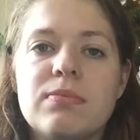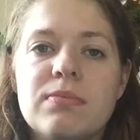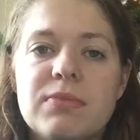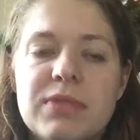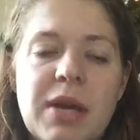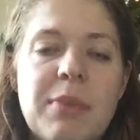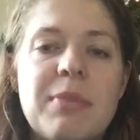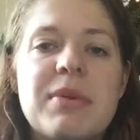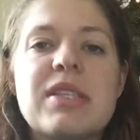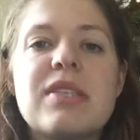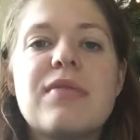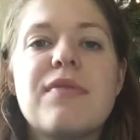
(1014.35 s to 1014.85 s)

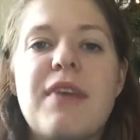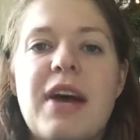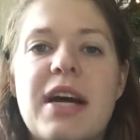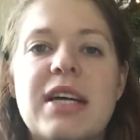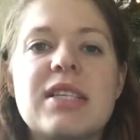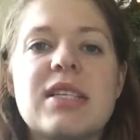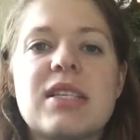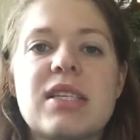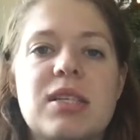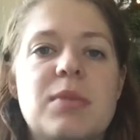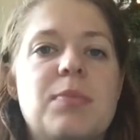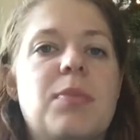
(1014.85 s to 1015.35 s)
them as
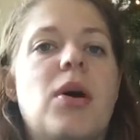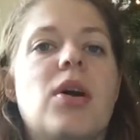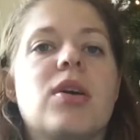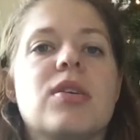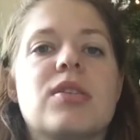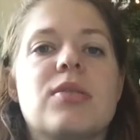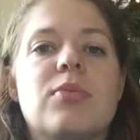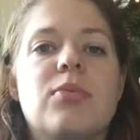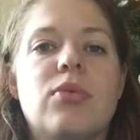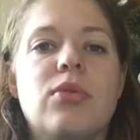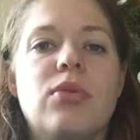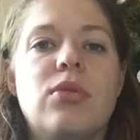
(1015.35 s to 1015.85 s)
fast as
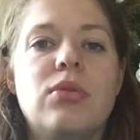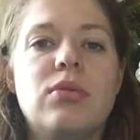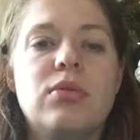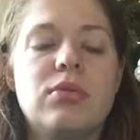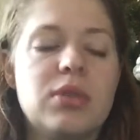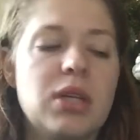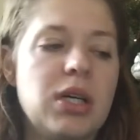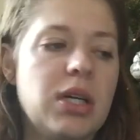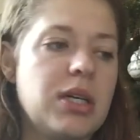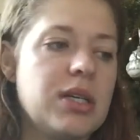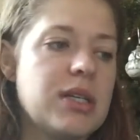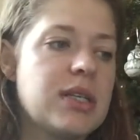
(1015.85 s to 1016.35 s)
possible.
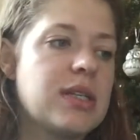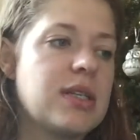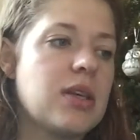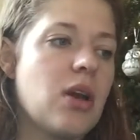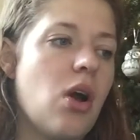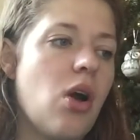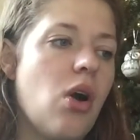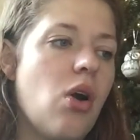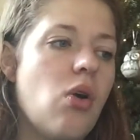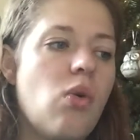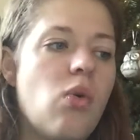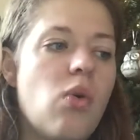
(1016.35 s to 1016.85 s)

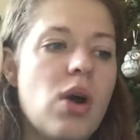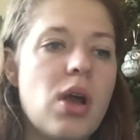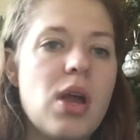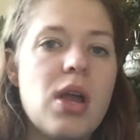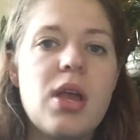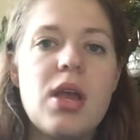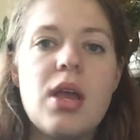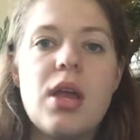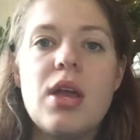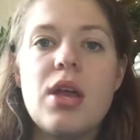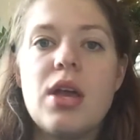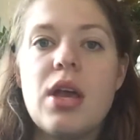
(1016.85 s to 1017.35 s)
So
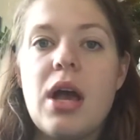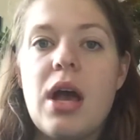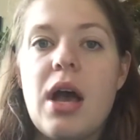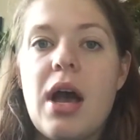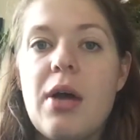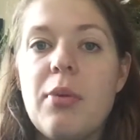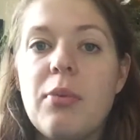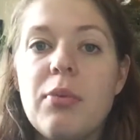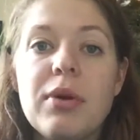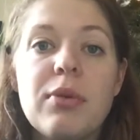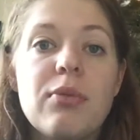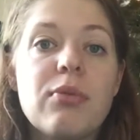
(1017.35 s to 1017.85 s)

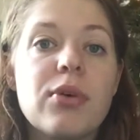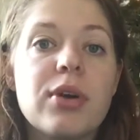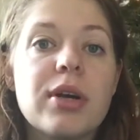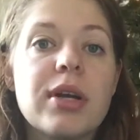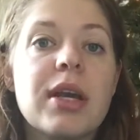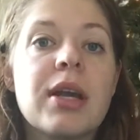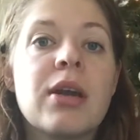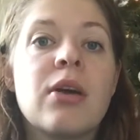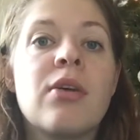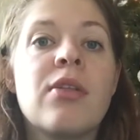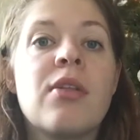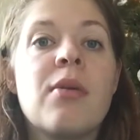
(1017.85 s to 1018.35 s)
I'll be
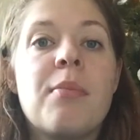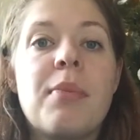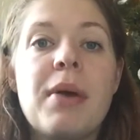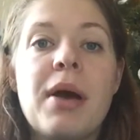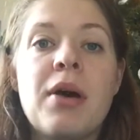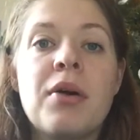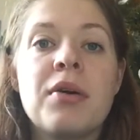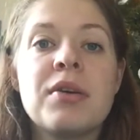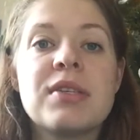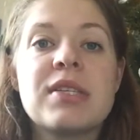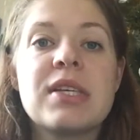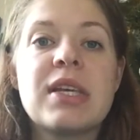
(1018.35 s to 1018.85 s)
working on the
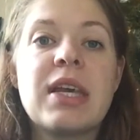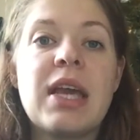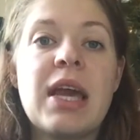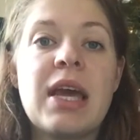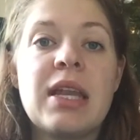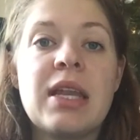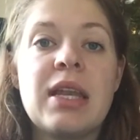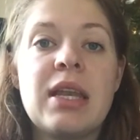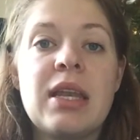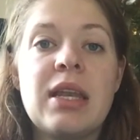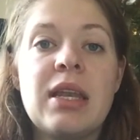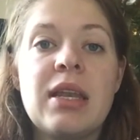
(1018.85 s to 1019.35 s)
bells
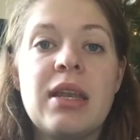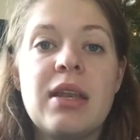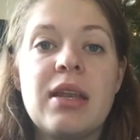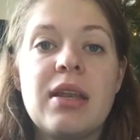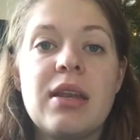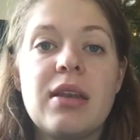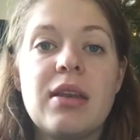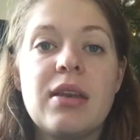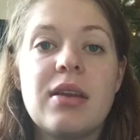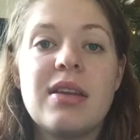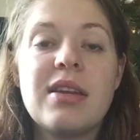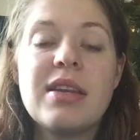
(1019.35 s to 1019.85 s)
again
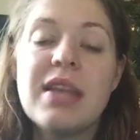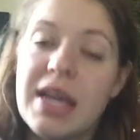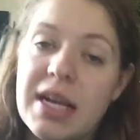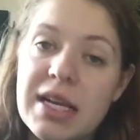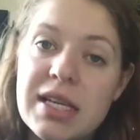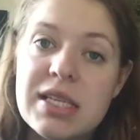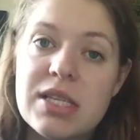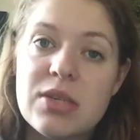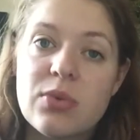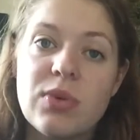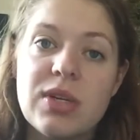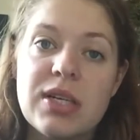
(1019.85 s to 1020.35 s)

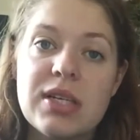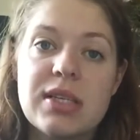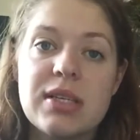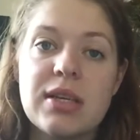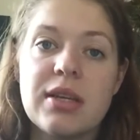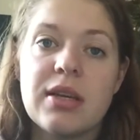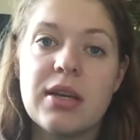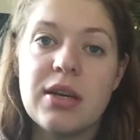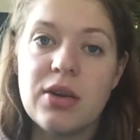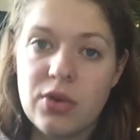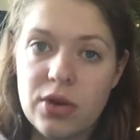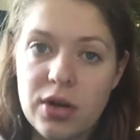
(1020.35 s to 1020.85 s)
next week
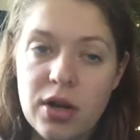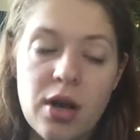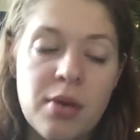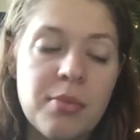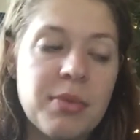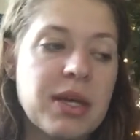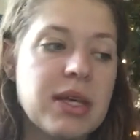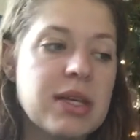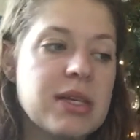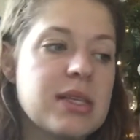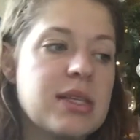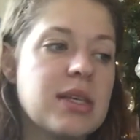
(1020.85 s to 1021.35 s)
Sunday, or
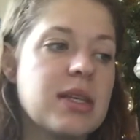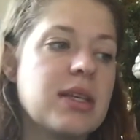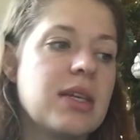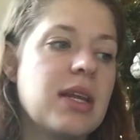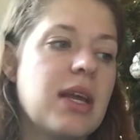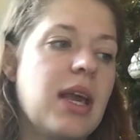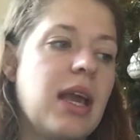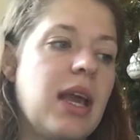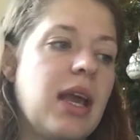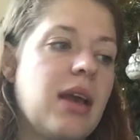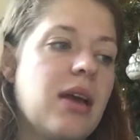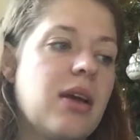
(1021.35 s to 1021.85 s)
coming
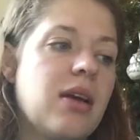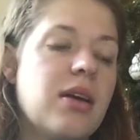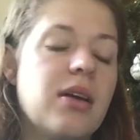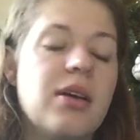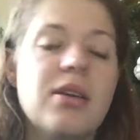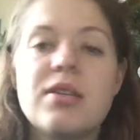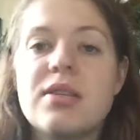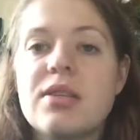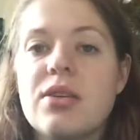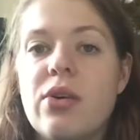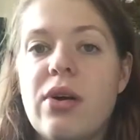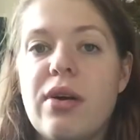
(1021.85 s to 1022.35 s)
Sunday,
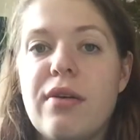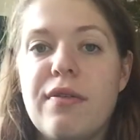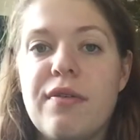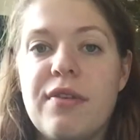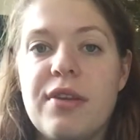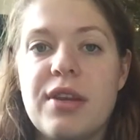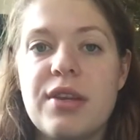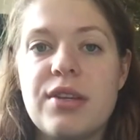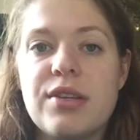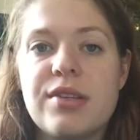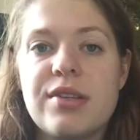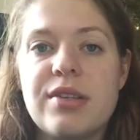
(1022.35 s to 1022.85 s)
until I
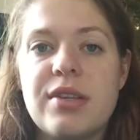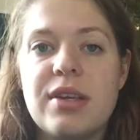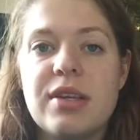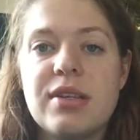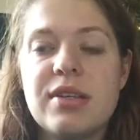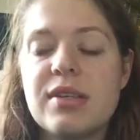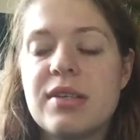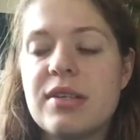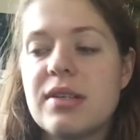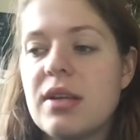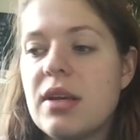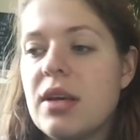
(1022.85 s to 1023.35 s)
finish
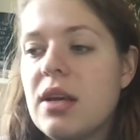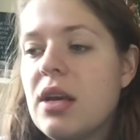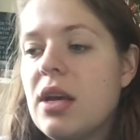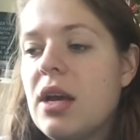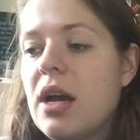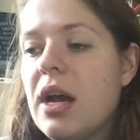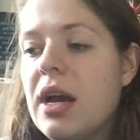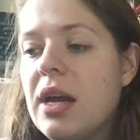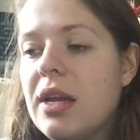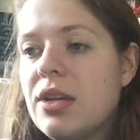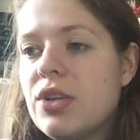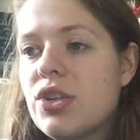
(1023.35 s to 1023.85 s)
this.
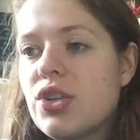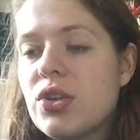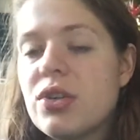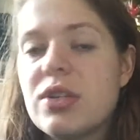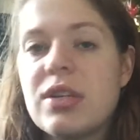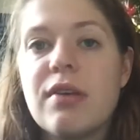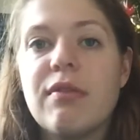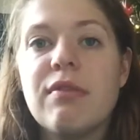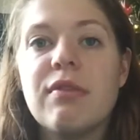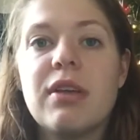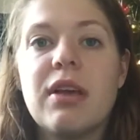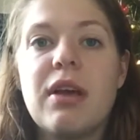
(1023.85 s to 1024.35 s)
I should
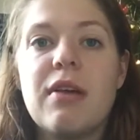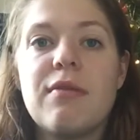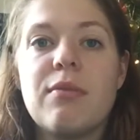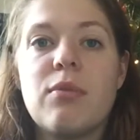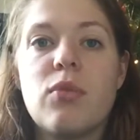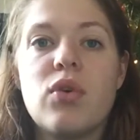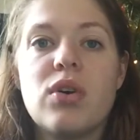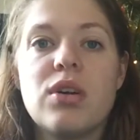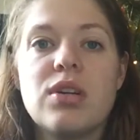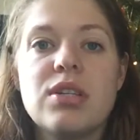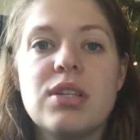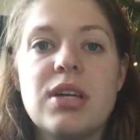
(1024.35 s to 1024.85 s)
definitely have
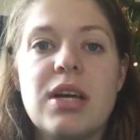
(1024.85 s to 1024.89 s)
more